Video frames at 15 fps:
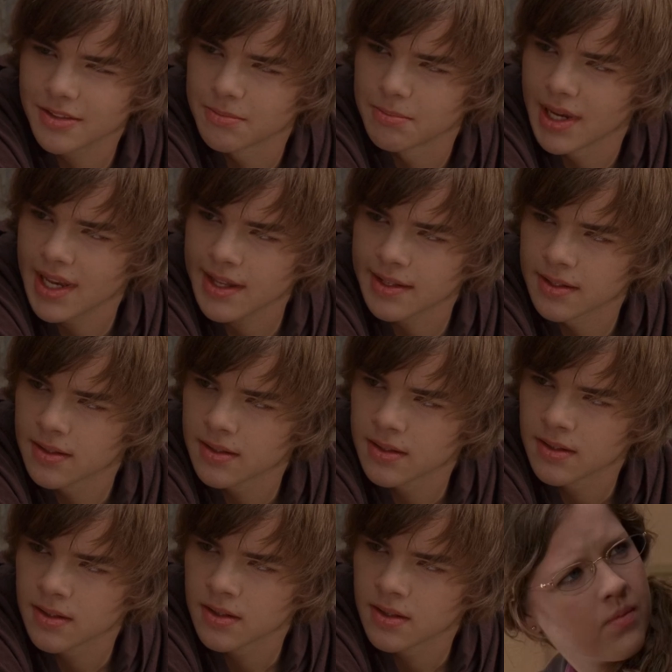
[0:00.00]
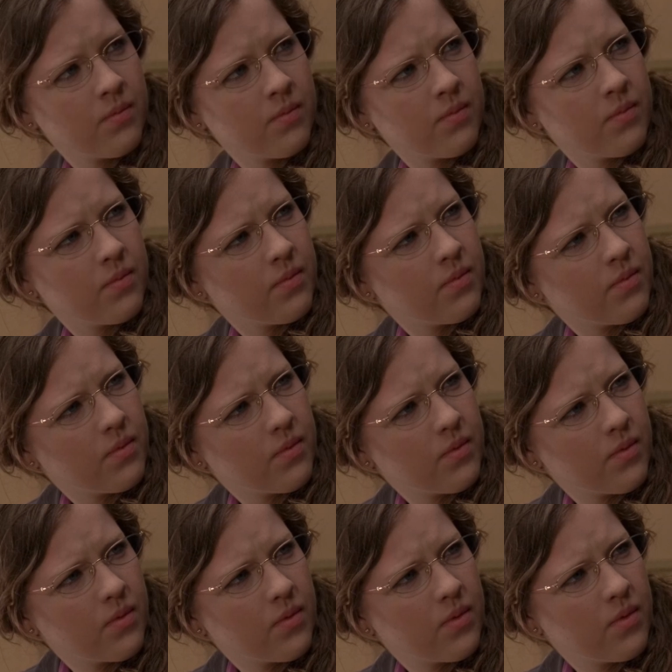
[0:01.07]
He's flirting with her and he chooses to
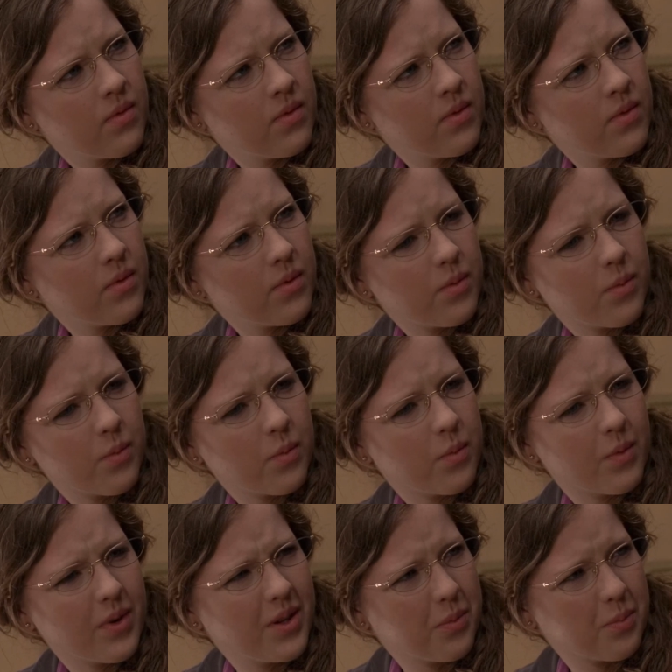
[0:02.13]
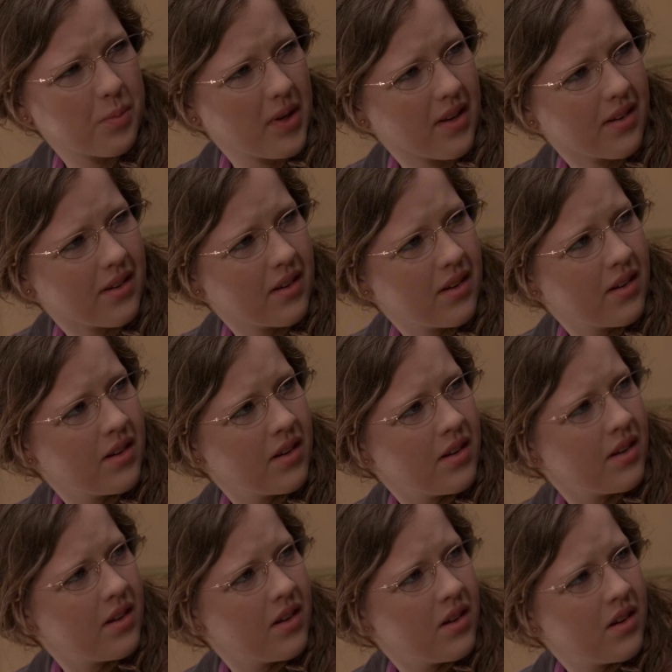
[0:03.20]
break up with Claire to be with Jenna. That's an active
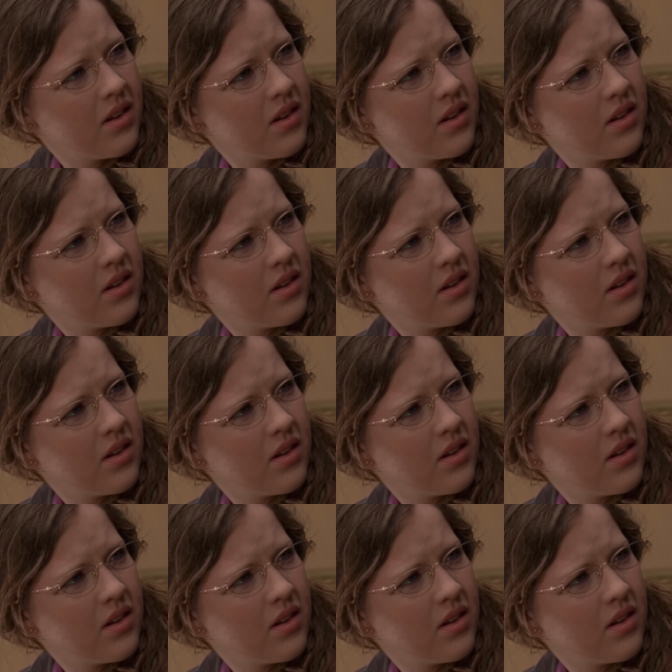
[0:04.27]
choice he makes.